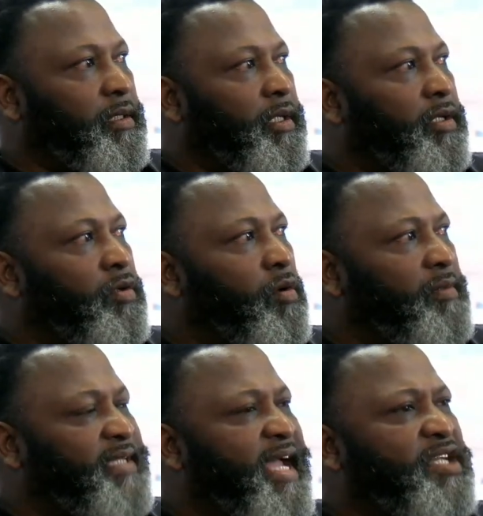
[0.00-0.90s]
You know what
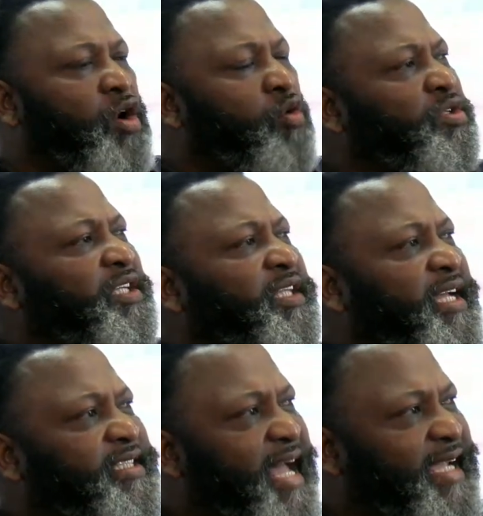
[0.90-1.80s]
I'm saying? Those are the
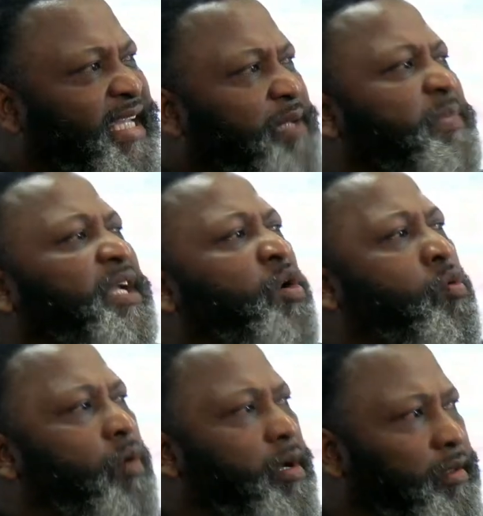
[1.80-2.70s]
things that keep me going.